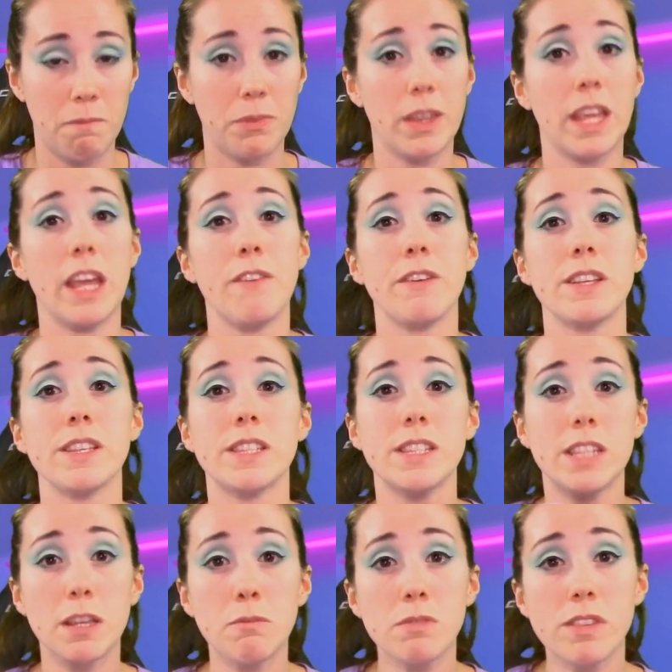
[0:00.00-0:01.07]
If it
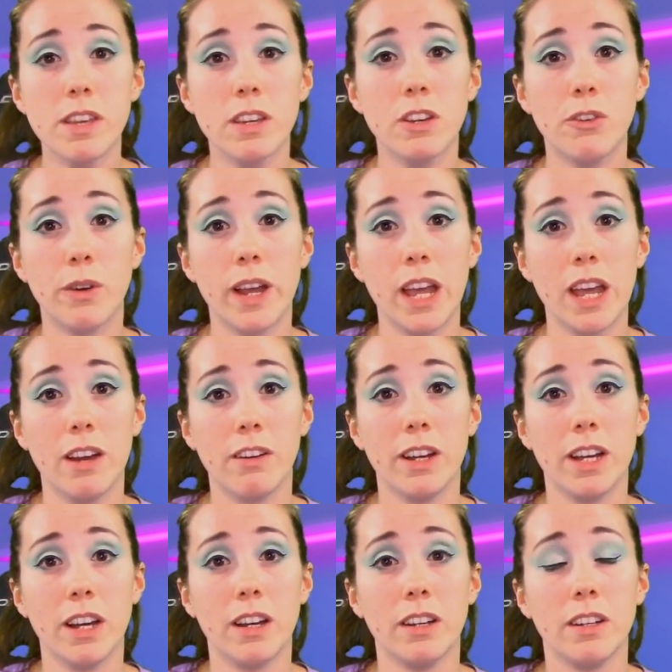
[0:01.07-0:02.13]
seems like a gray
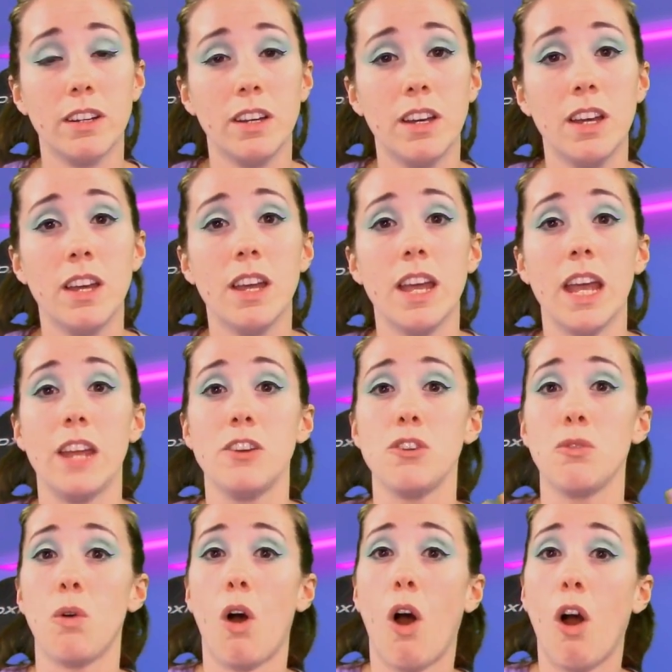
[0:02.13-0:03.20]
area and you
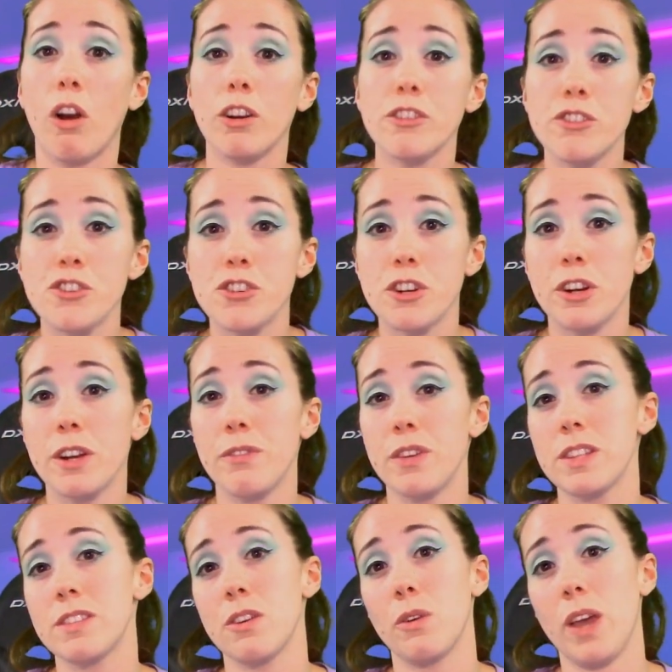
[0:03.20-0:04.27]
aren't sure if
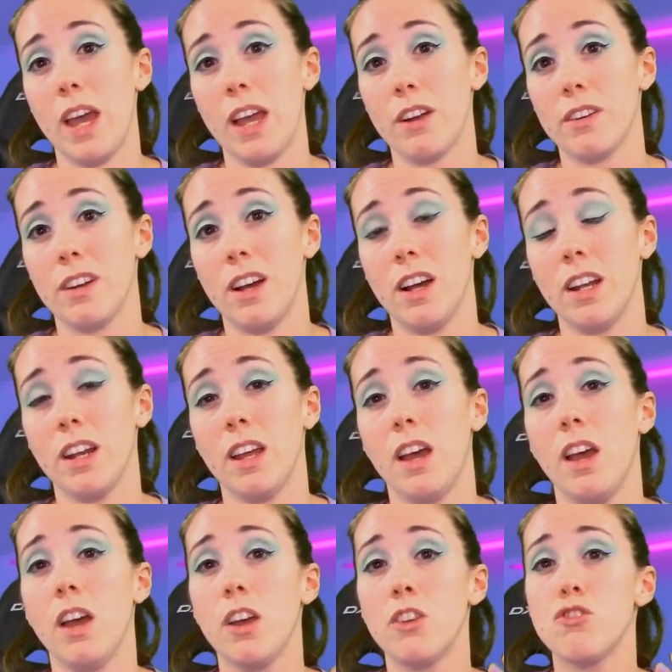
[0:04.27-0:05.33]
it's okay or not,
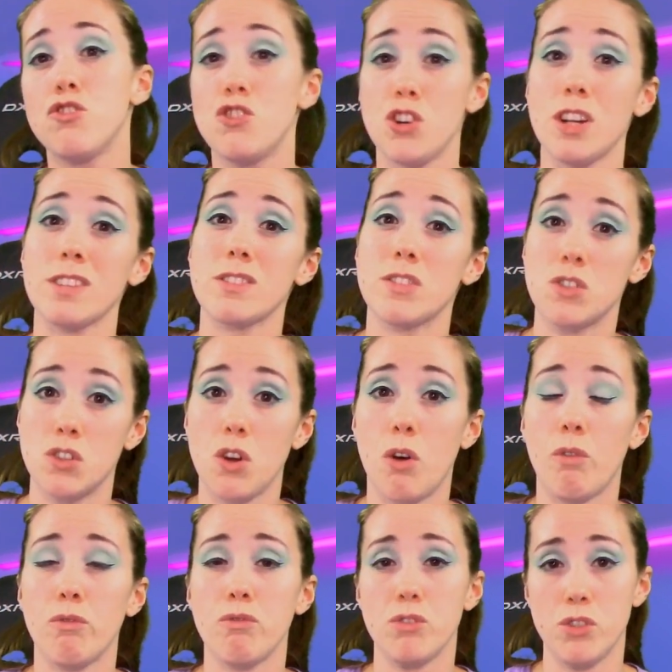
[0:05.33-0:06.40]
just
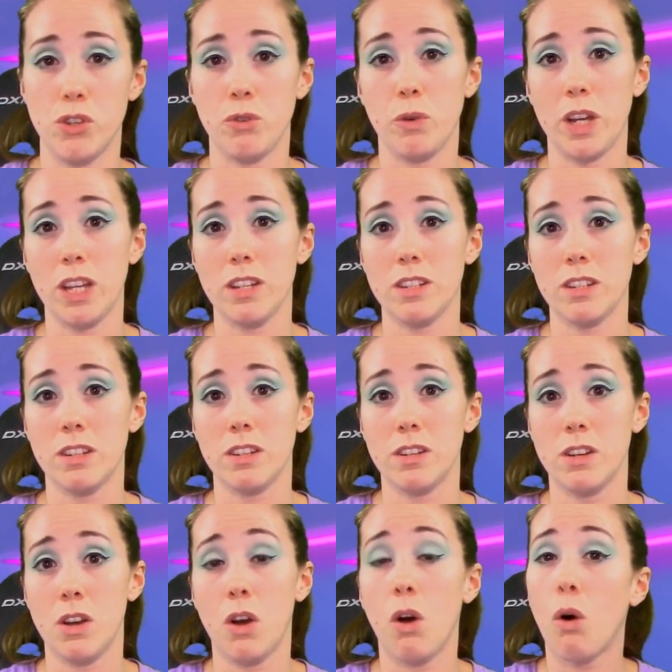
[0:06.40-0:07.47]
don't do it.
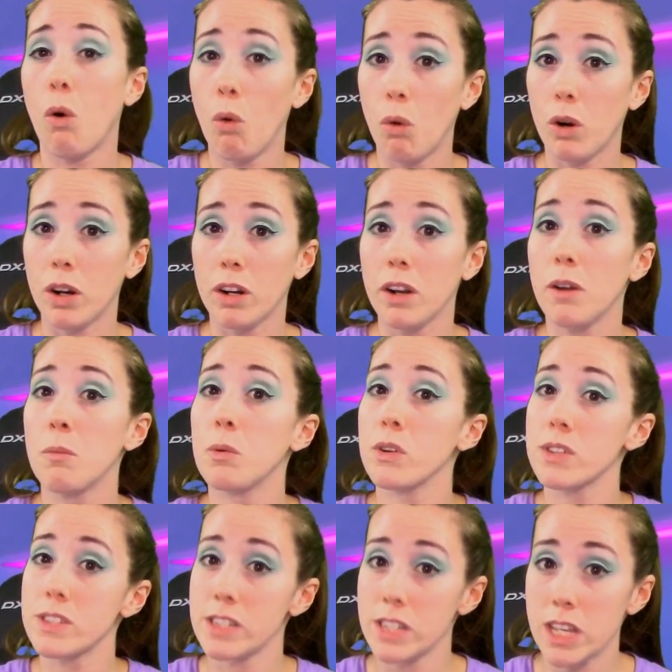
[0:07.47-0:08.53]
Or
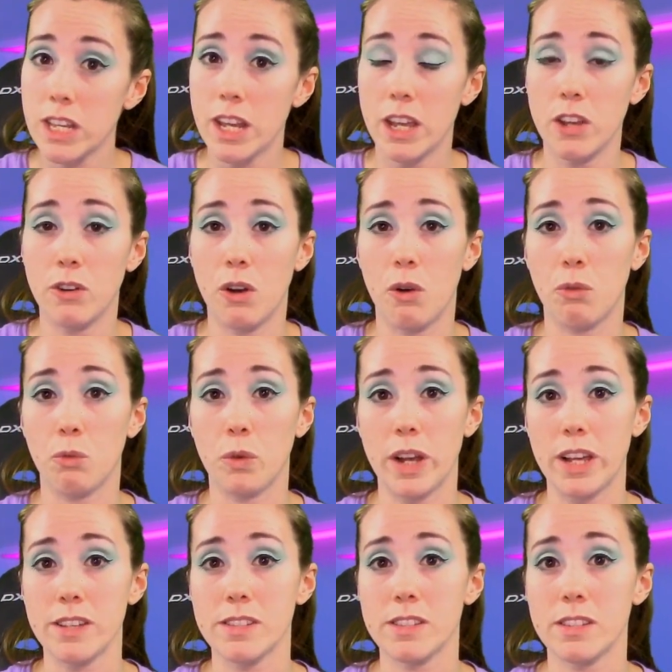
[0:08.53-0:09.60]
proceed at your own
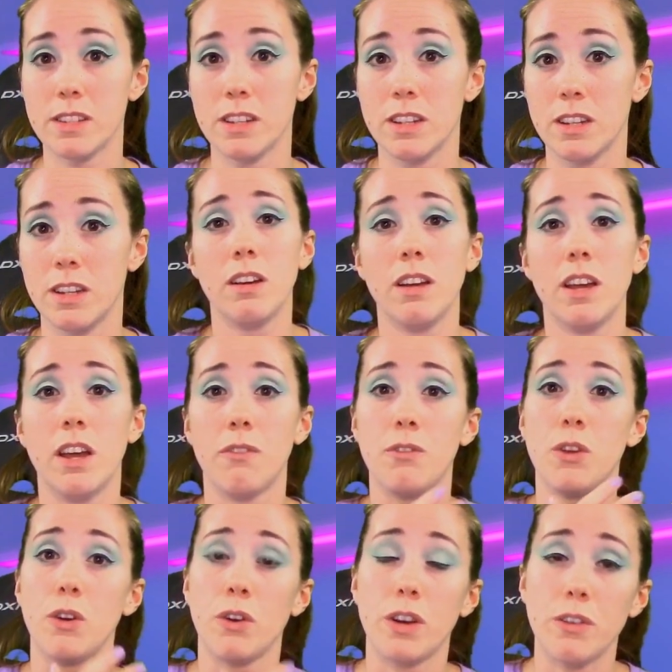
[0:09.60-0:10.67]
risk. If
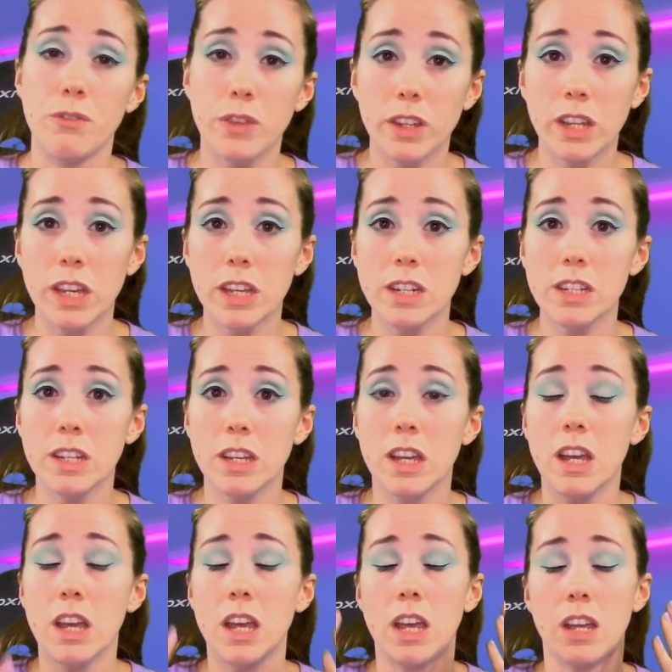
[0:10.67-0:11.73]
you're an affiliate
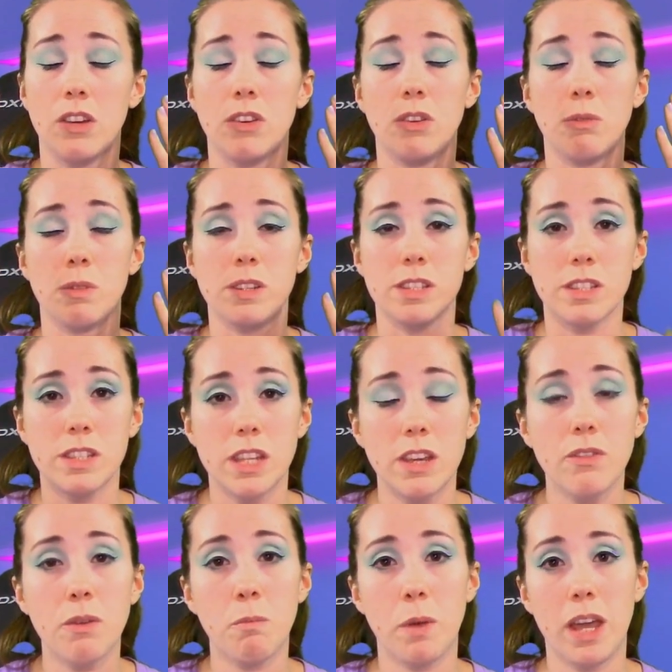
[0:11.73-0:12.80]
and you receive
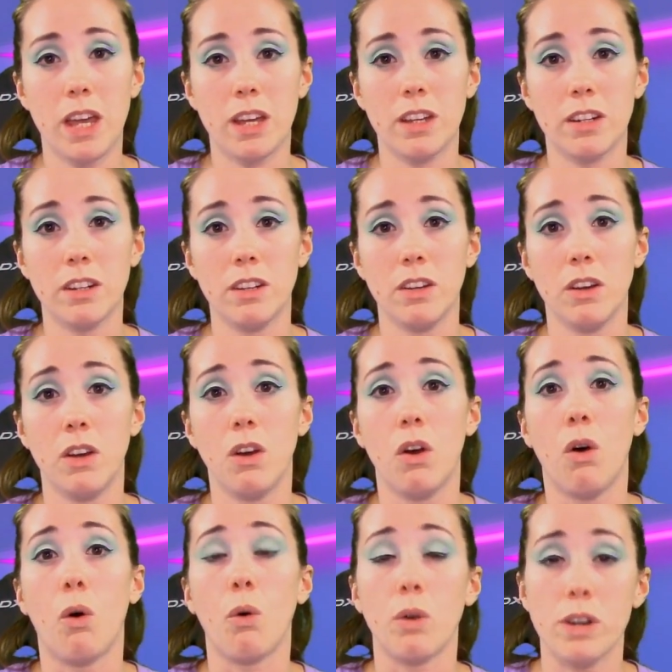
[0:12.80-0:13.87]
a ban
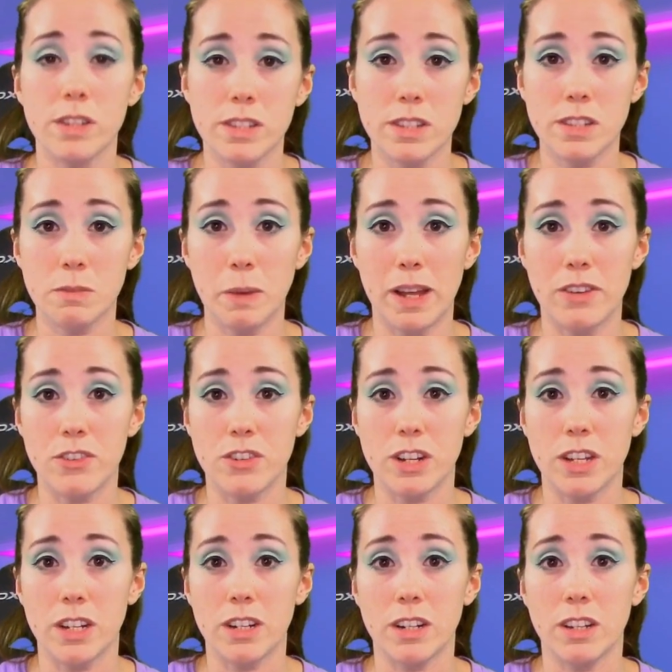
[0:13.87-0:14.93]
or a suspension